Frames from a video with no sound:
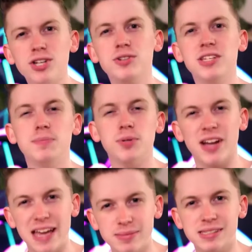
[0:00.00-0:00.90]
How can you keep
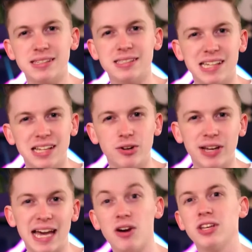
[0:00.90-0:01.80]
your Amazon
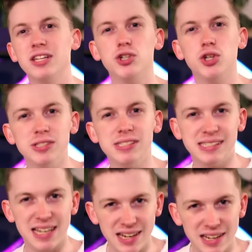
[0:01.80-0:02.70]
seller account in good
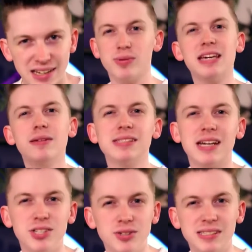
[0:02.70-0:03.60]
standing? So with
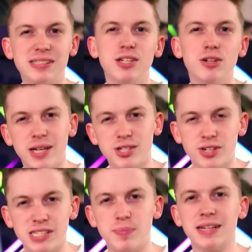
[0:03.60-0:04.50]
Amazon, you can see your
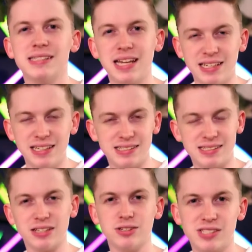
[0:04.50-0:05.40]
metrics by signing
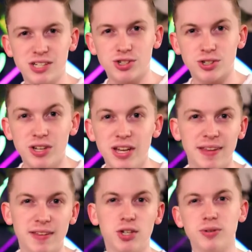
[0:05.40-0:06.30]
into Seller Central
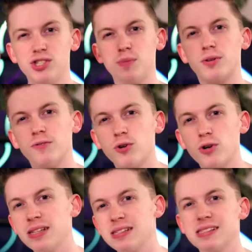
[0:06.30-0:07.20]
and then going to
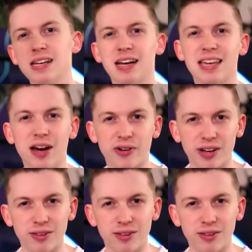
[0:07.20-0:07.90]
Performance, Account